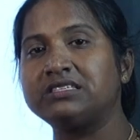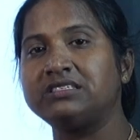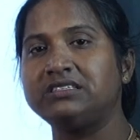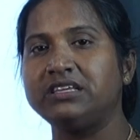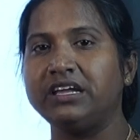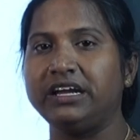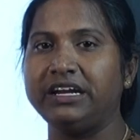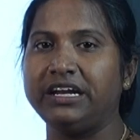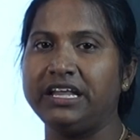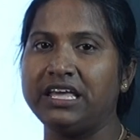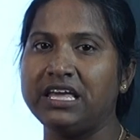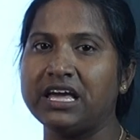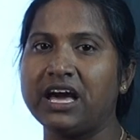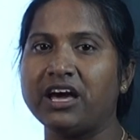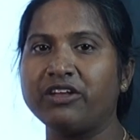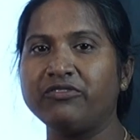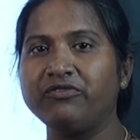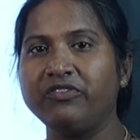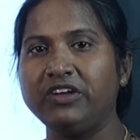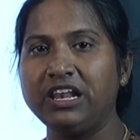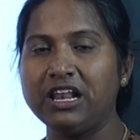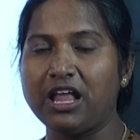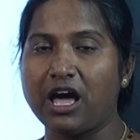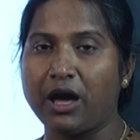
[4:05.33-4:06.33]

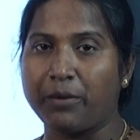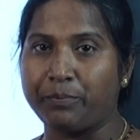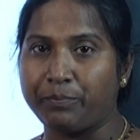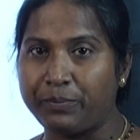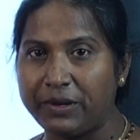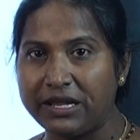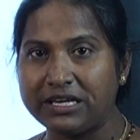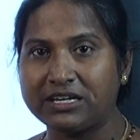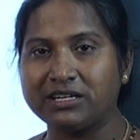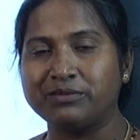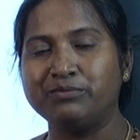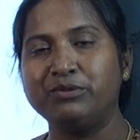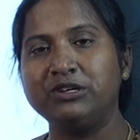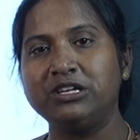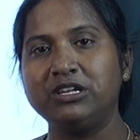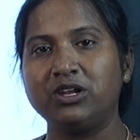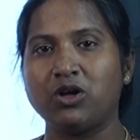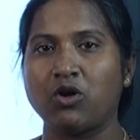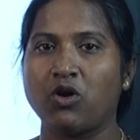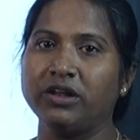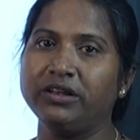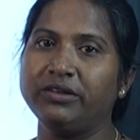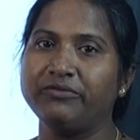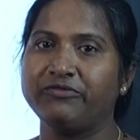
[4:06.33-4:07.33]
CDR will applicable
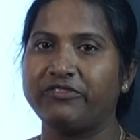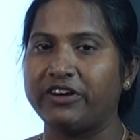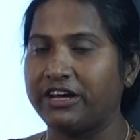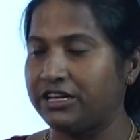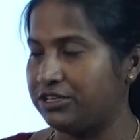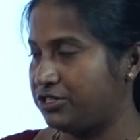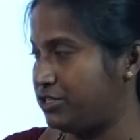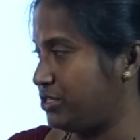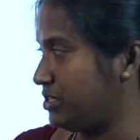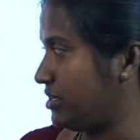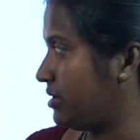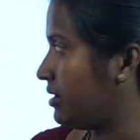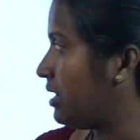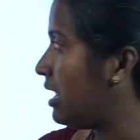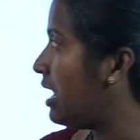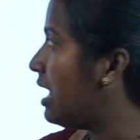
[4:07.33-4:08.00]
on function.